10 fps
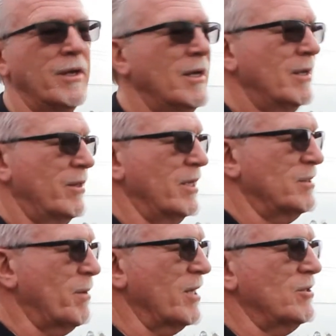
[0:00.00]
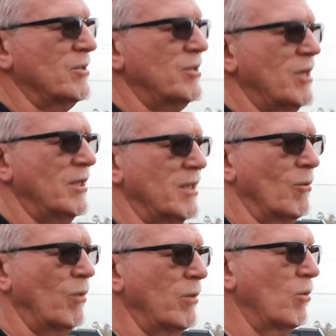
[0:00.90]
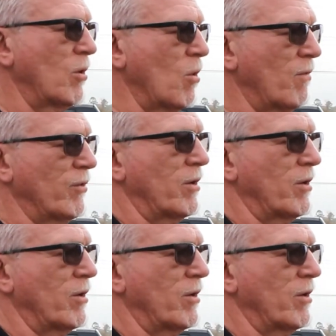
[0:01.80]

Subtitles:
The inspection sheet that we will go over